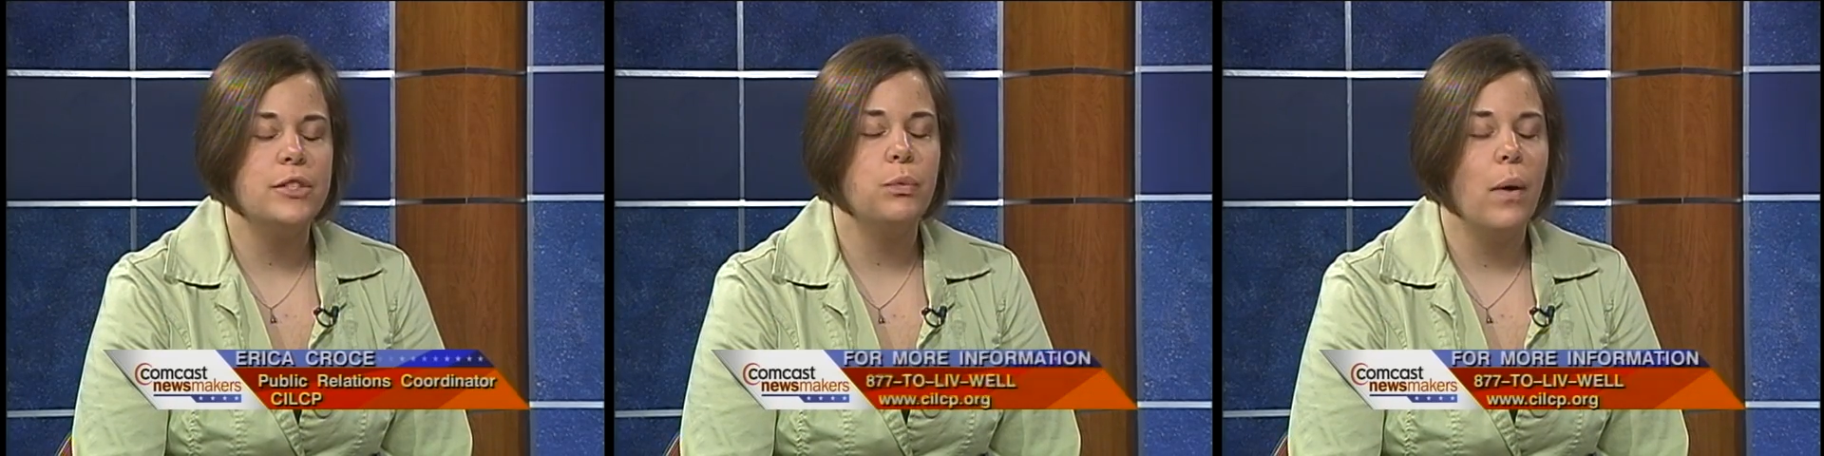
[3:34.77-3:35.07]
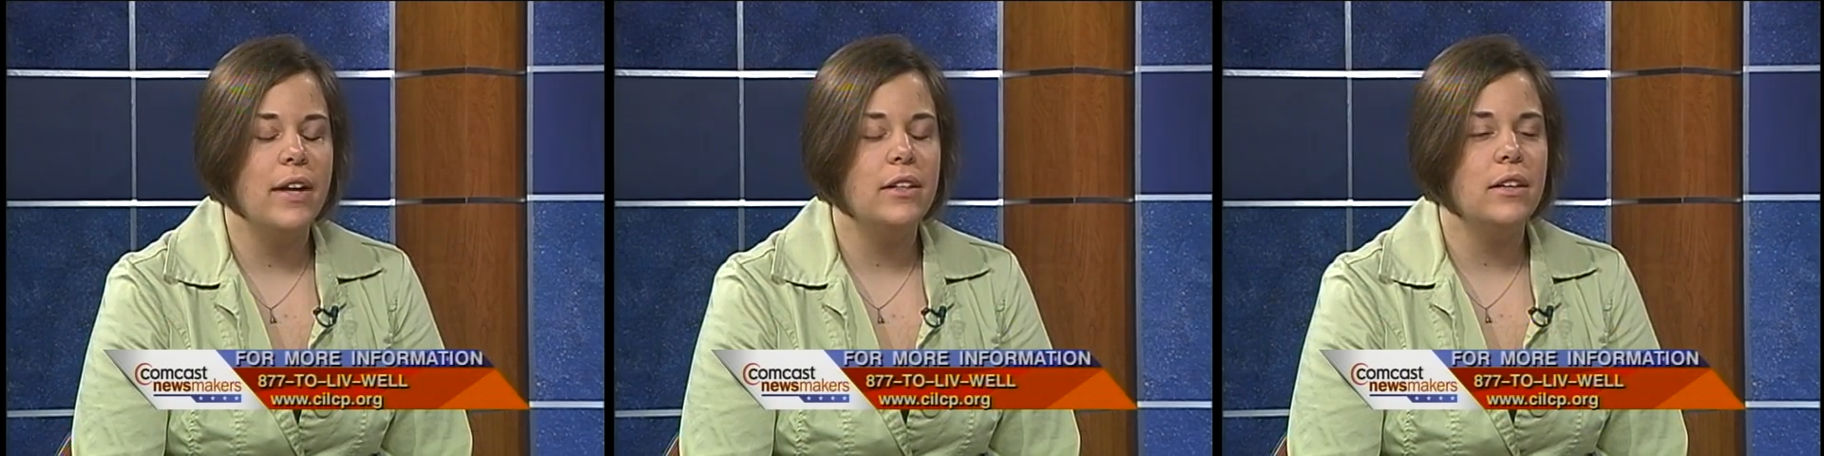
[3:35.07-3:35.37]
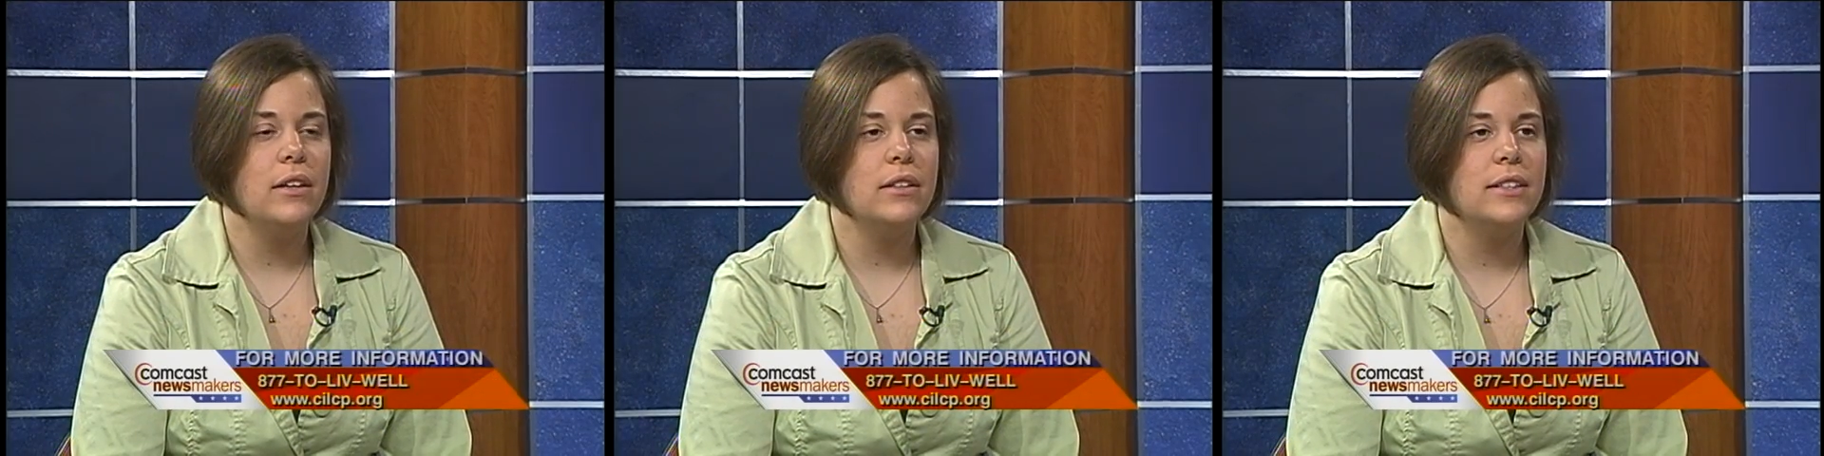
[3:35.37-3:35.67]
It's what
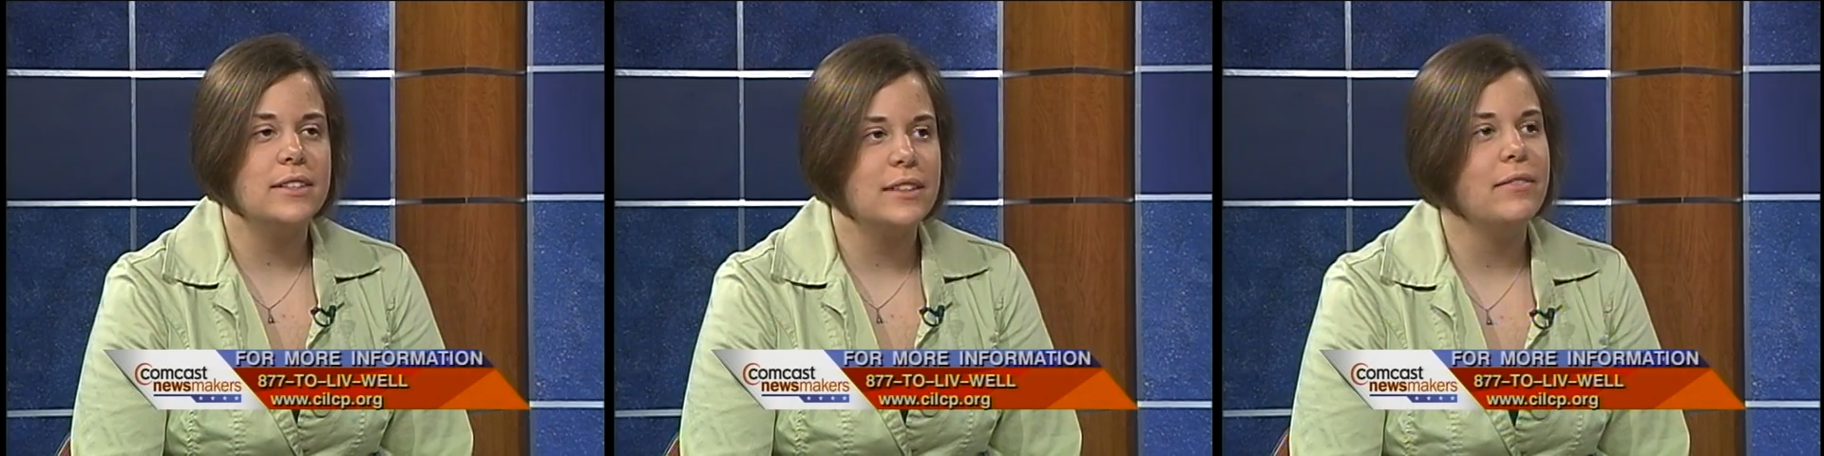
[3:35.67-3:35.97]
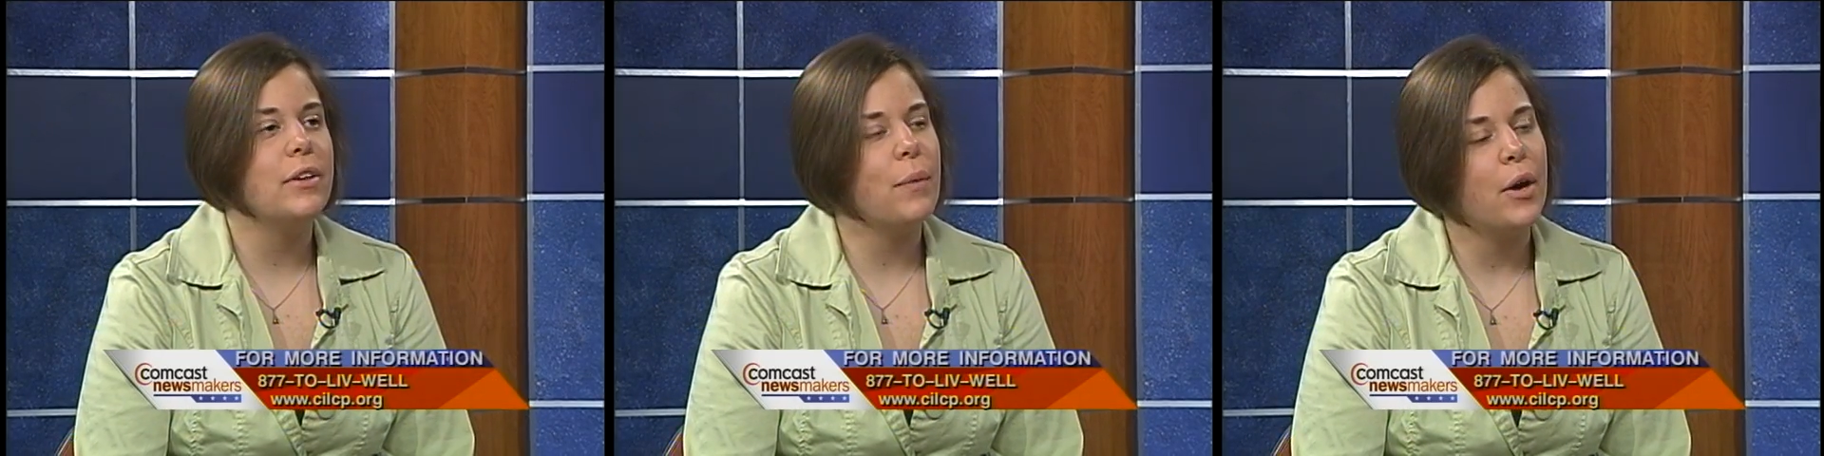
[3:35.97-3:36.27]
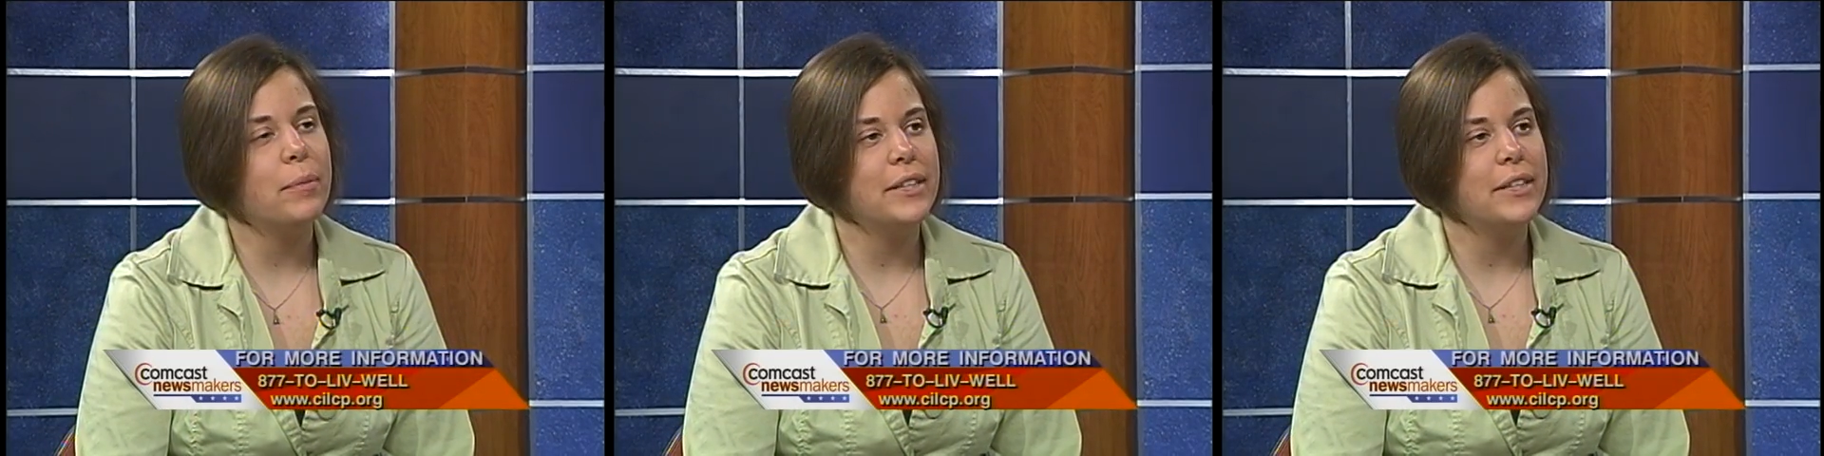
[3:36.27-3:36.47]
does living Well mean